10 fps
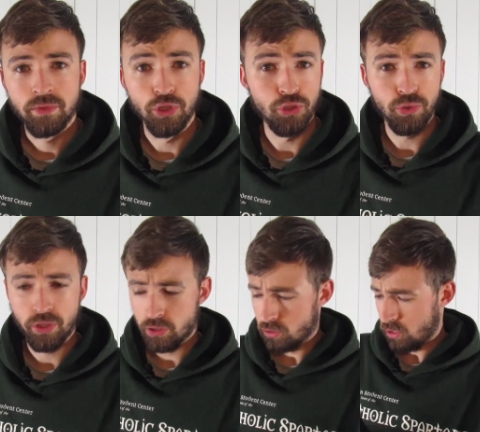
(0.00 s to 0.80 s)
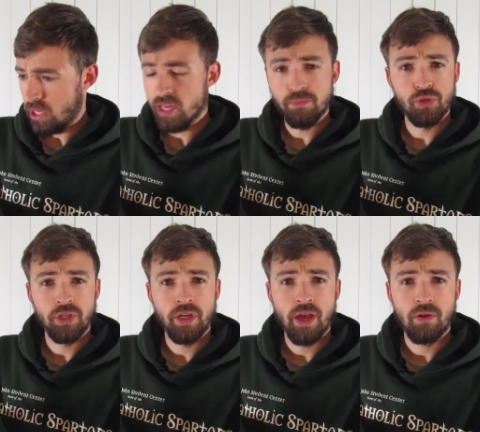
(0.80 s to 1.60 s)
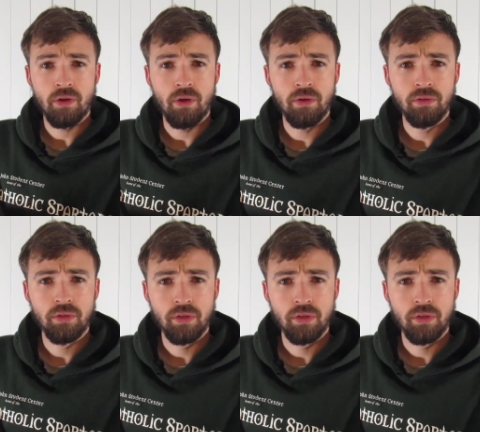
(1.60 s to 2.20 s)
Could you keep drinking alcohol?